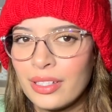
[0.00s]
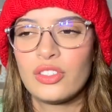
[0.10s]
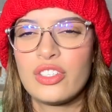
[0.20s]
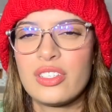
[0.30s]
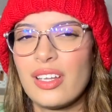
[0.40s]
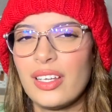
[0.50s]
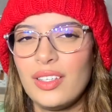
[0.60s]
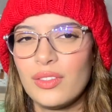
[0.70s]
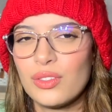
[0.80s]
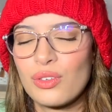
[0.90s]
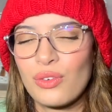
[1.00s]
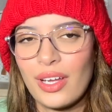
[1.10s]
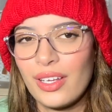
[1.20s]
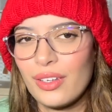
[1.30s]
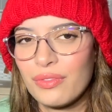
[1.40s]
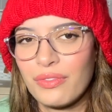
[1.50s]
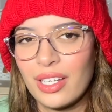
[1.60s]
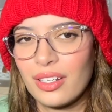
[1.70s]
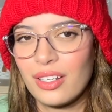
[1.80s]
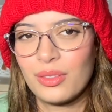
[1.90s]
She's not even trying to
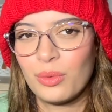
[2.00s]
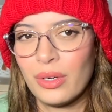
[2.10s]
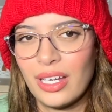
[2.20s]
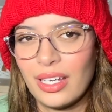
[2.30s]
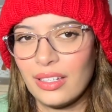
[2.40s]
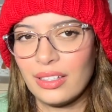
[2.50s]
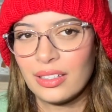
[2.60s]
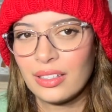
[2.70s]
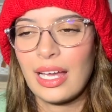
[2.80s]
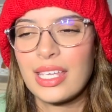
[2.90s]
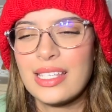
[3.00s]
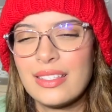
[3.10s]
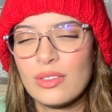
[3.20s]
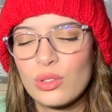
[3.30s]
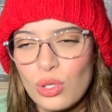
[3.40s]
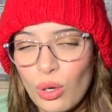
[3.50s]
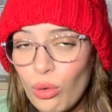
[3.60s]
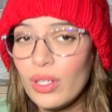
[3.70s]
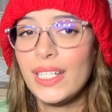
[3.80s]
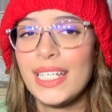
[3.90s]
find another way. I can
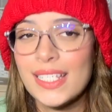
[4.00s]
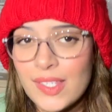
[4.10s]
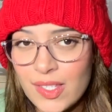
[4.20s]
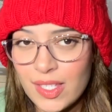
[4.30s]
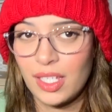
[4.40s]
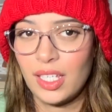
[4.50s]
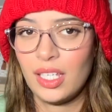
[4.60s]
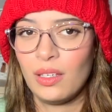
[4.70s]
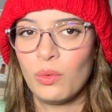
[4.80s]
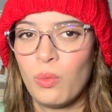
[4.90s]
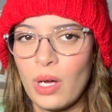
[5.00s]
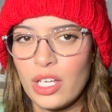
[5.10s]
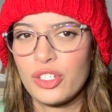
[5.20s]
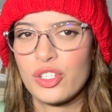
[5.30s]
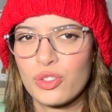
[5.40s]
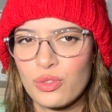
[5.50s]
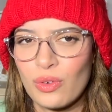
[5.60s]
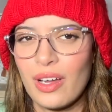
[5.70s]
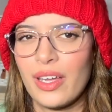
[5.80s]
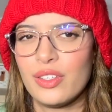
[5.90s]
totally see why she's
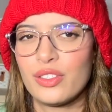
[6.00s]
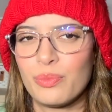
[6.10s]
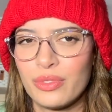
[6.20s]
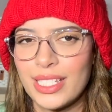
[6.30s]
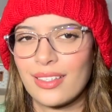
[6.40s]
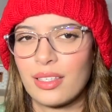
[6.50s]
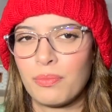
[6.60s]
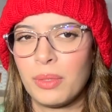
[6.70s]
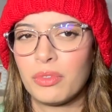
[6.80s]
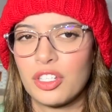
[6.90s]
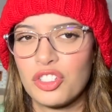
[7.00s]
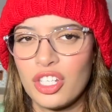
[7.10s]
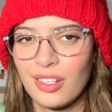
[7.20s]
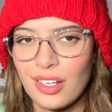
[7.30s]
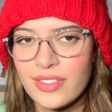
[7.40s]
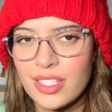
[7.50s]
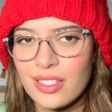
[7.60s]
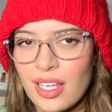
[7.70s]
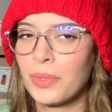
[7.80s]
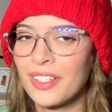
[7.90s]
trying to protect the people that she loves,
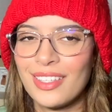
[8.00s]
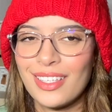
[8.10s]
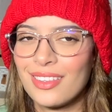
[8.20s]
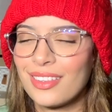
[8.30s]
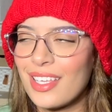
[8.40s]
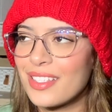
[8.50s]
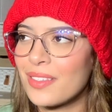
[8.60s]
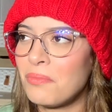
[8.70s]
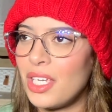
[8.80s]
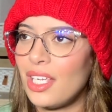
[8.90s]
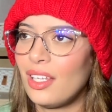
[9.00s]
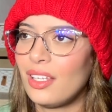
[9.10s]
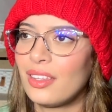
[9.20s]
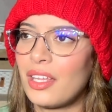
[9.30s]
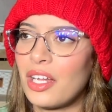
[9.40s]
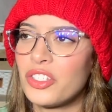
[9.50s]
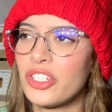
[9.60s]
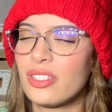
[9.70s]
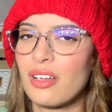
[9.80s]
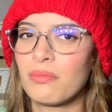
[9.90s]
but that doesn't mean that
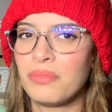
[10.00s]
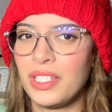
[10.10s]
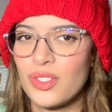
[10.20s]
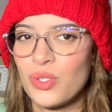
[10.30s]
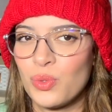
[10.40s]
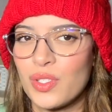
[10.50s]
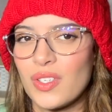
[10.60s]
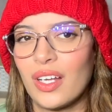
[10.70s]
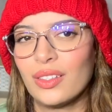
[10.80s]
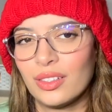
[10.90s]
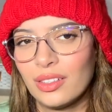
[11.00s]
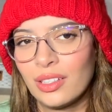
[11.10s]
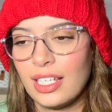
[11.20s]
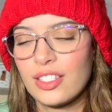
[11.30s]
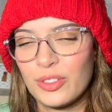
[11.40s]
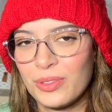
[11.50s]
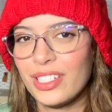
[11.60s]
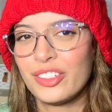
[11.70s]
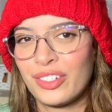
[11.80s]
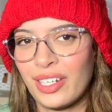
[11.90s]
she's not being suicidal. It's
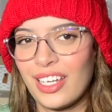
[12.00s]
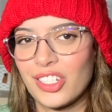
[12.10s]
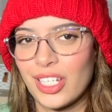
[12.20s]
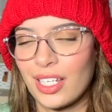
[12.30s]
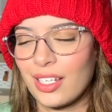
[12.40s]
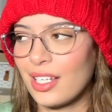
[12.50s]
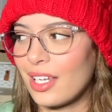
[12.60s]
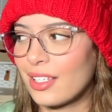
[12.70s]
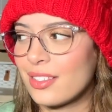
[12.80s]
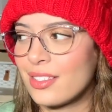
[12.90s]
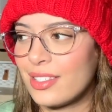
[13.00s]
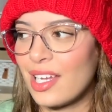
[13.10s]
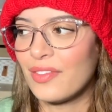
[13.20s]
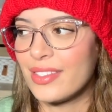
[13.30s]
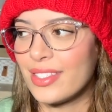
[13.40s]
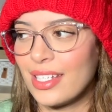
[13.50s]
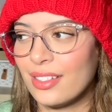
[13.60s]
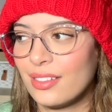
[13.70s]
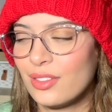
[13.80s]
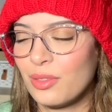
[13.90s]
really tragic, like Stefan
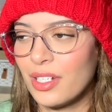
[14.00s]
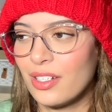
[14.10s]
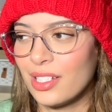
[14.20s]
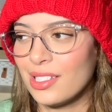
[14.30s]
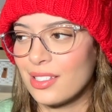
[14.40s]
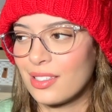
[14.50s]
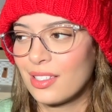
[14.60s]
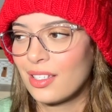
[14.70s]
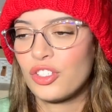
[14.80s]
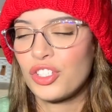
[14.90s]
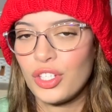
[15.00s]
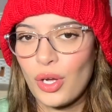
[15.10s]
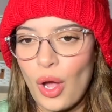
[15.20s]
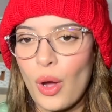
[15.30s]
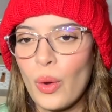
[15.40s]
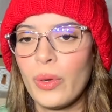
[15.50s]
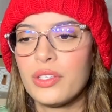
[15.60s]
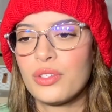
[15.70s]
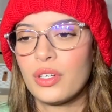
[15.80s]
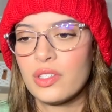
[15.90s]
said, to be honest. She owes
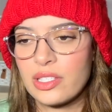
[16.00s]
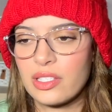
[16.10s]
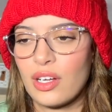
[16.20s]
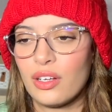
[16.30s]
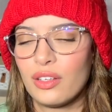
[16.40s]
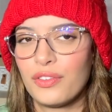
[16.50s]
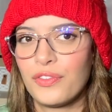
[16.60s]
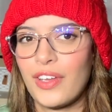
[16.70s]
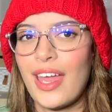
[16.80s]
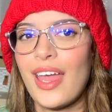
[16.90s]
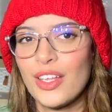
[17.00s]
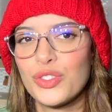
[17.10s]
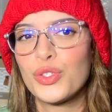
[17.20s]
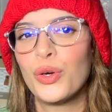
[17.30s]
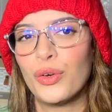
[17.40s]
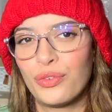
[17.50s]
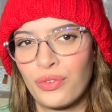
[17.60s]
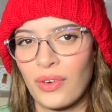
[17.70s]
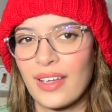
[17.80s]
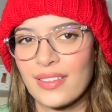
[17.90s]
it to herself and to her
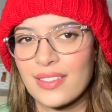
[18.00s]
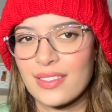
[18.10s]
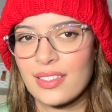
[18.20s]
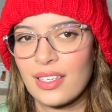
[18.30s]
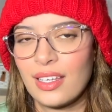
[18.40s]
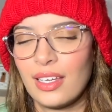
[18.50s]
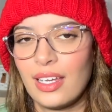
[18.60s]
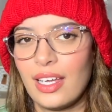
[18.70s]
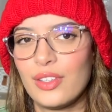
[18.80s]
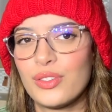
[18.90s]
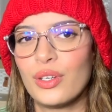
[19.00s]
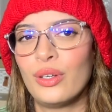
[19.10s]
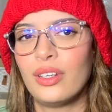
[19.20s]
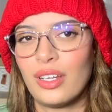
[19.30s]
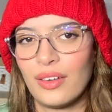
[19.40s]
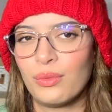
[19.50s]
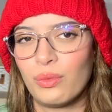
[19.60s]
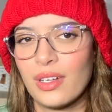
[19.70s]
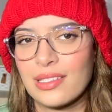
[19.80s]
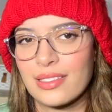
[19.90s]
friends and to her loved
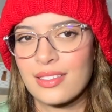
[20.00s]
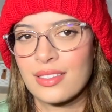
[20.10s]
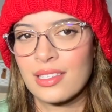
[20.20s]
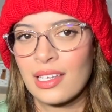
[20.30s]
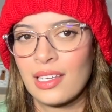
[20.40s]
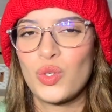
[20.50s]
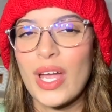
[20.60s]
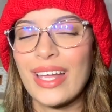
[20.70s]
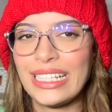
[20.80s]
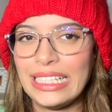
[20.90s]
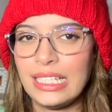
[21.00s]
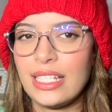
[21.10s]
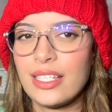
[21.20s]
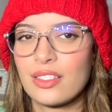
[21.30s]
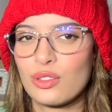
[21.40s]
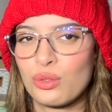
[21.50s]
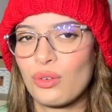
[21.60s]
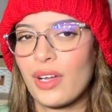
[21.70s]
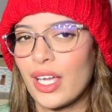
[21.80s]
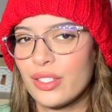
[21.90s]
ones to at least
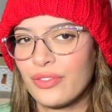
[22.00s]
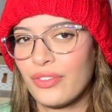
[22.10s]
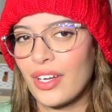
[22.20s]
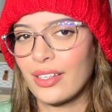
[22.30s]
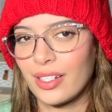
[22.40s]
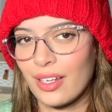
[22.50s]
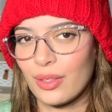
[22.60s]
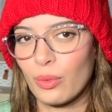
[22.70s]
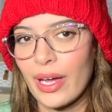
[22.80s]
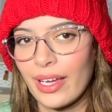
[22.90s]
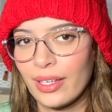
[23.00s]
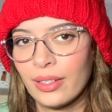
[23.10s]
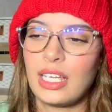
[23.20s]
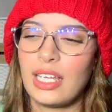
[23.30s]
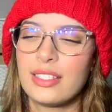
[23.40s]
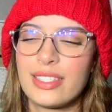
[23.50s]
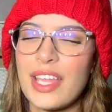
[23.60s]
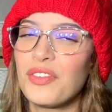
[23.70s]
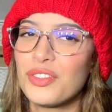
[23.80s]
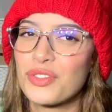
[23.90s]
try to find another way. And
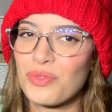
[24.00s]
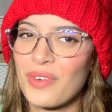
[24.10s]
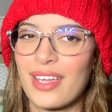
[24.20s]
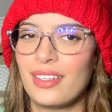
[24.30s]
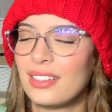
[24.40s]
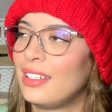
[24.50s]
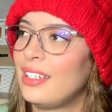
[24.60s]
Stefan is right.